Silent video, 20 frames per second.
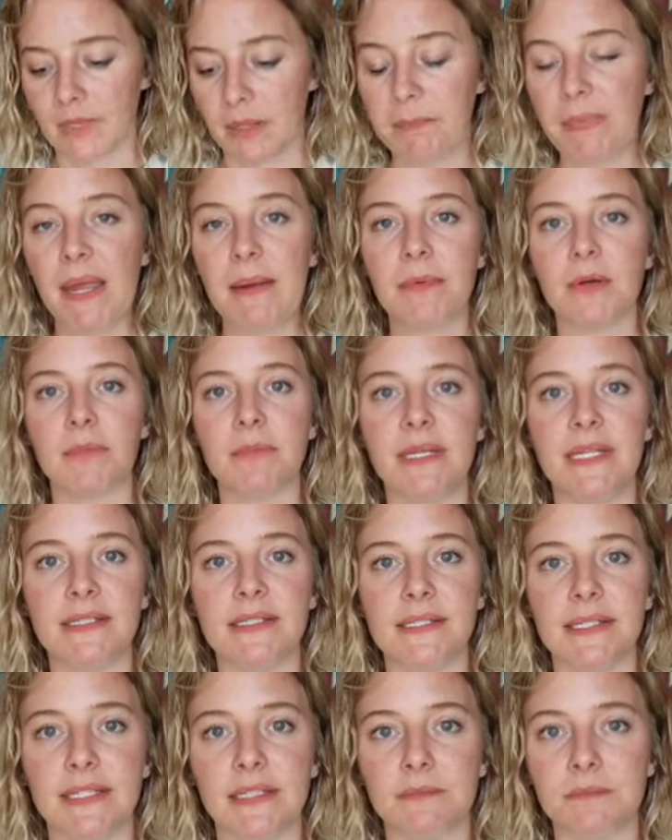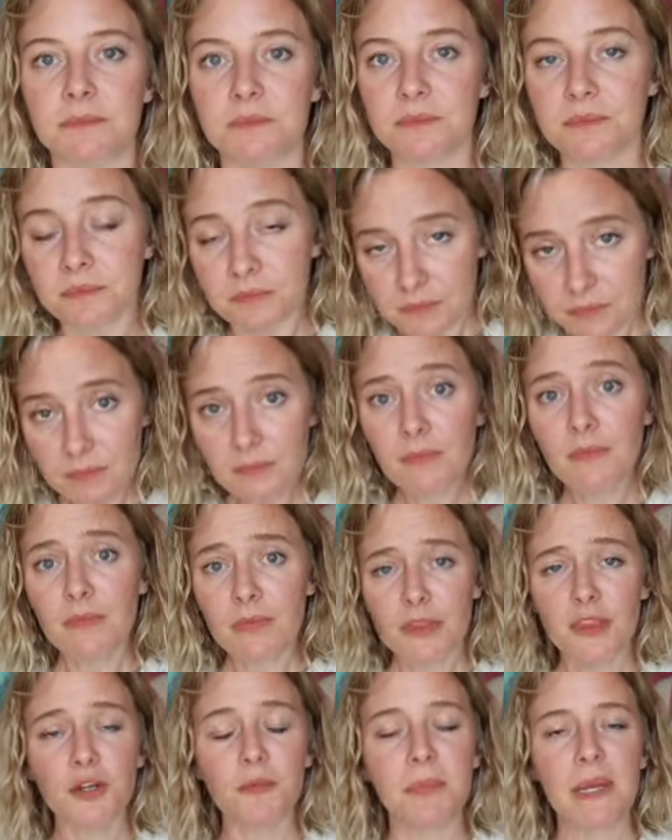Paper piecing.
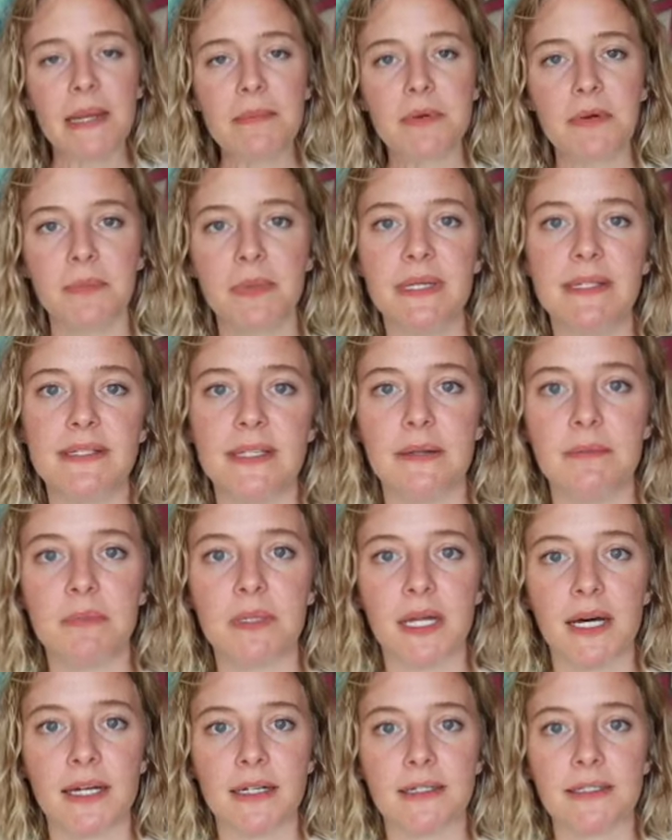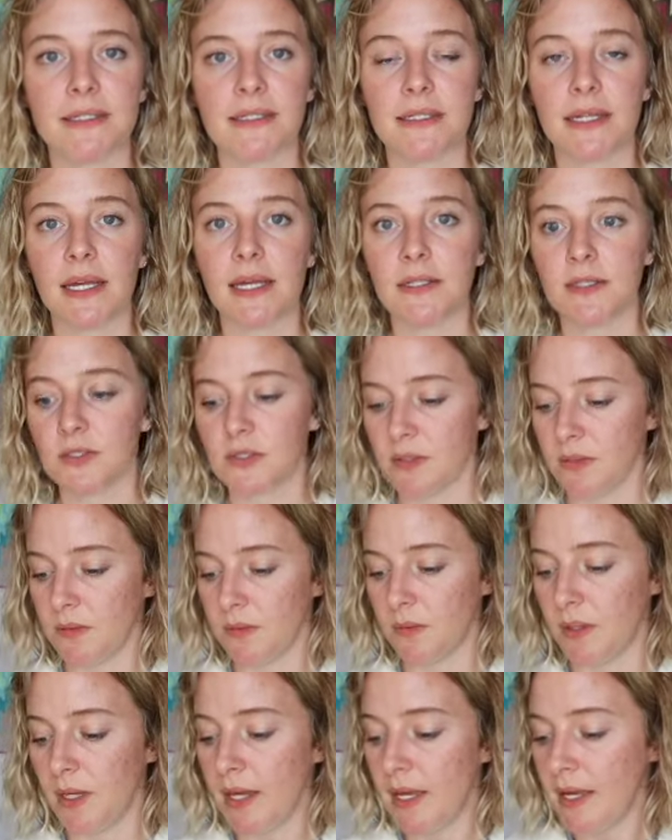They're paper piecing blocks. And
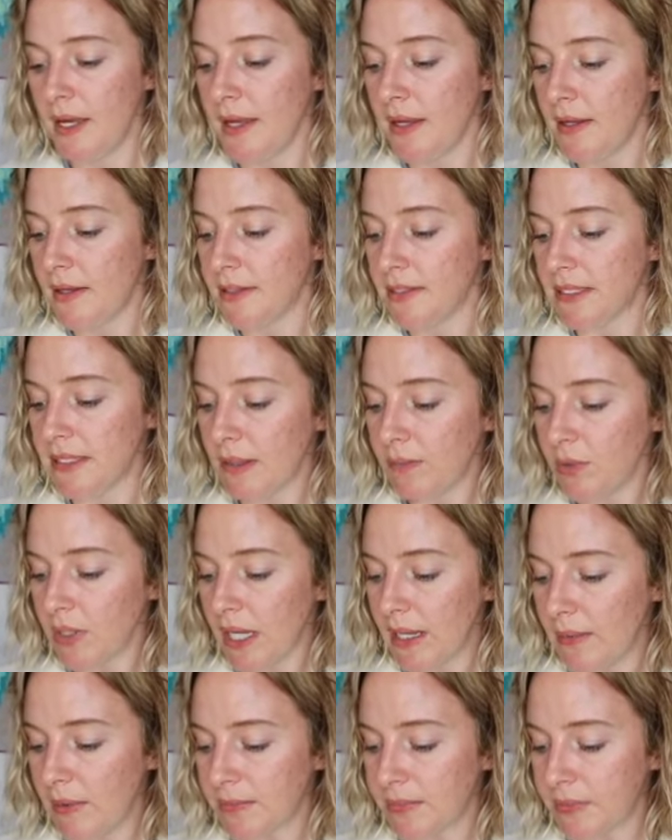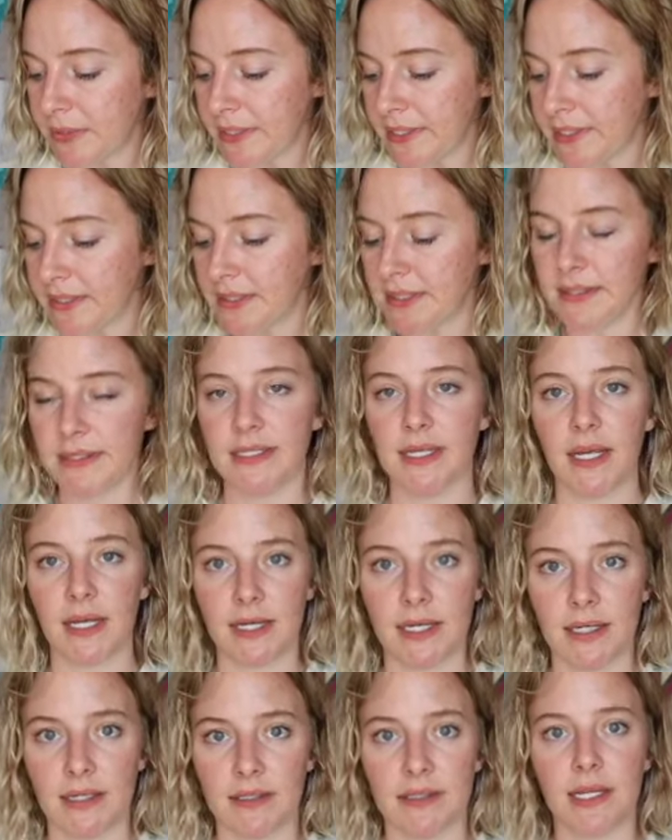so someone came up with this
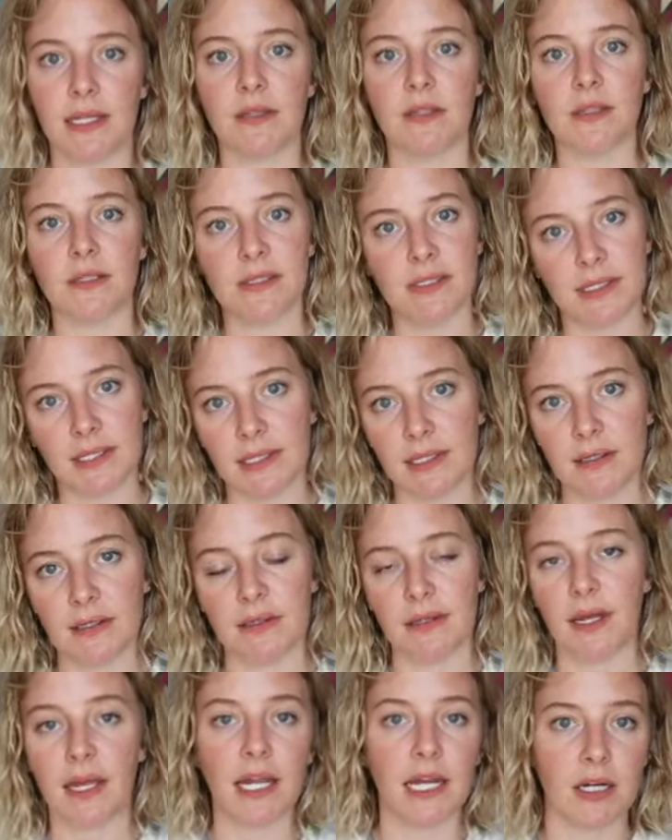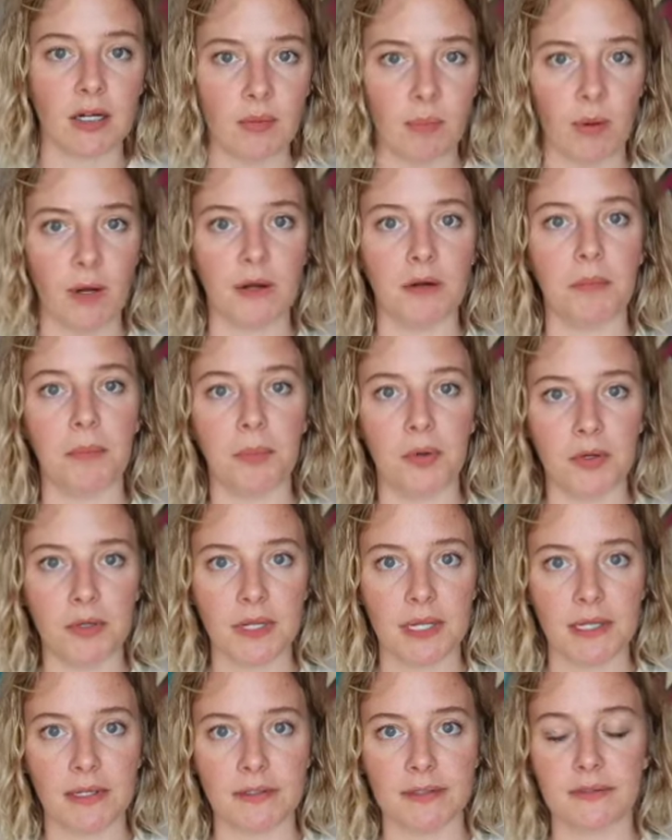design that looks like a Harry Potter
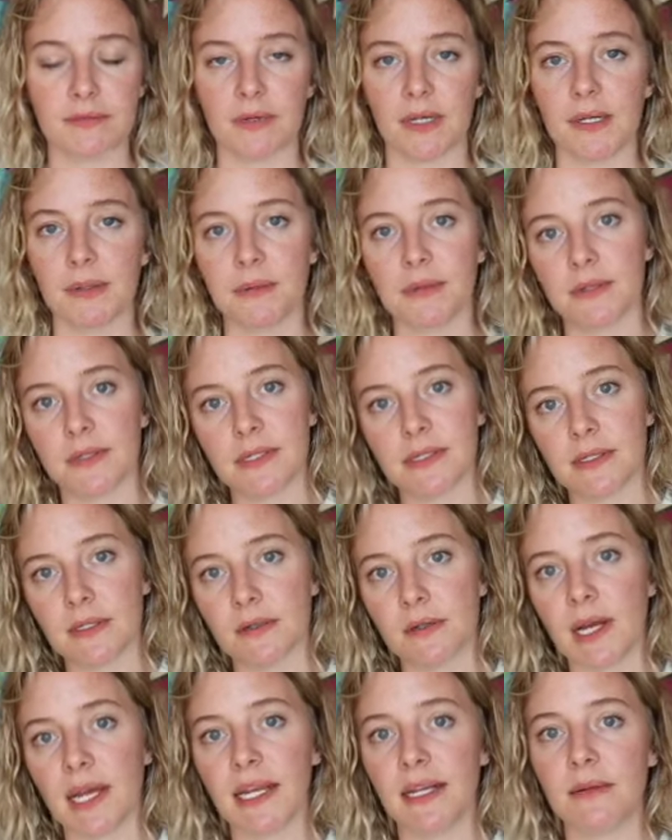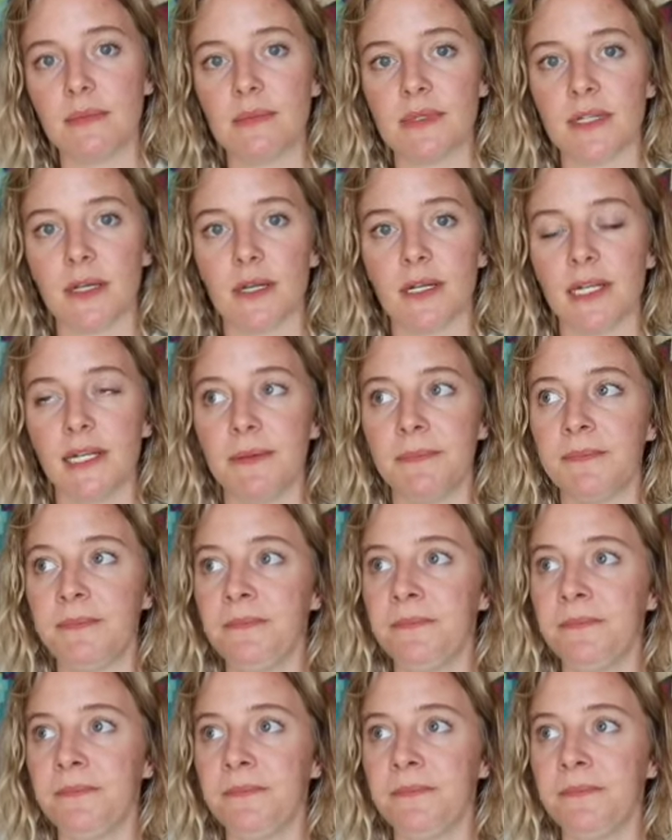bookcase, right? With all these little items on it.